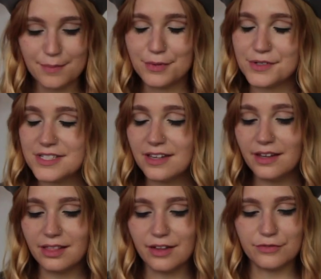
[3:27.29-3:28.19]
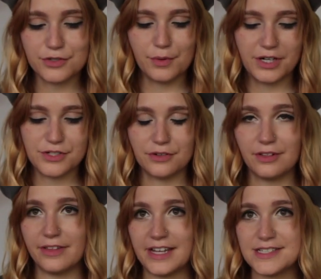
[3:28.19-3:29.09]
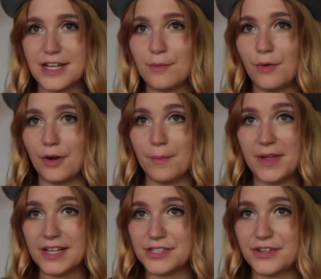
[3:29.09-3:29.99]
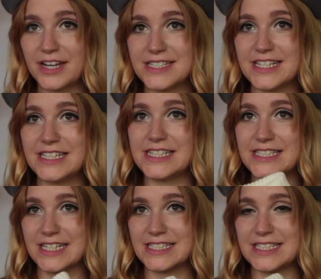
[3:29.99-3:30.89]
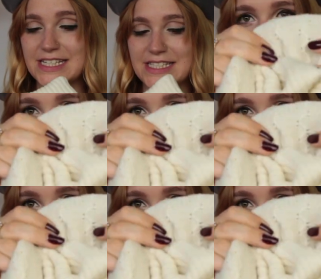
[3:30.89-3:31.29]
I personally love to wear turtlenecks. They were a big trend in the 60s.